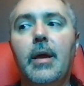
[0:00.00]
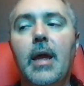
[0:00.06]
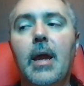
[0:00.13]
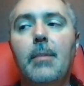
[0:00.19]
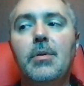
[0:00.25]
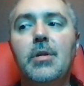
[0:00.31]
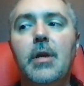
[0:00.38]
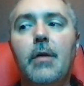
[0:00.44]

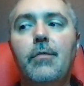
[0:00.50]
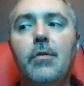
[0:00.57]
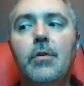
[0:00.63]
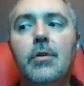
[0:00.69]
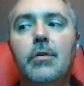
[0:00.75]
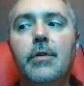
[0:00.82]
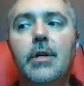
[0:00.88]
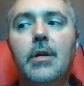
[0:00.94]
Camp Chef
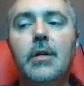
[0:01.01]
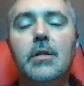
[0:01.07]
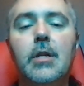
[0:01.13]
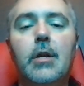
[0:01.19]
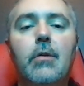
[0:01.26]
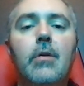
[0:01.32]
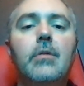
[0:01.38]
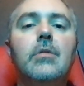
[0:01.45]
usually does
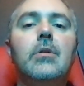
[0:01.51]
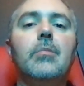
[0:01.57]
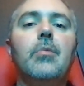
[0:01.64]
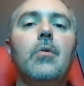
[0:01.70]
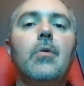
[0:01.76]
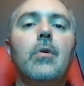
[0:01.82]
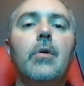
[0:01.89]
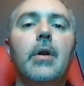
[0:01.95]
their own
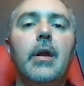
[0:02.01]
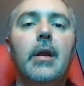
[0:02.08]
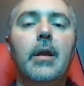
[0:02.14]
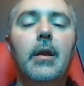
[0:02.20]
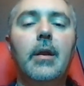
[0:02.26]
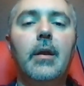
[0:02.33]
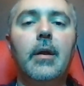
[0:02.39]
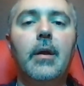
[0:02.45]
support,
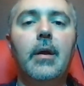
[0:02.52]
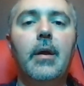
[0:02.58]
and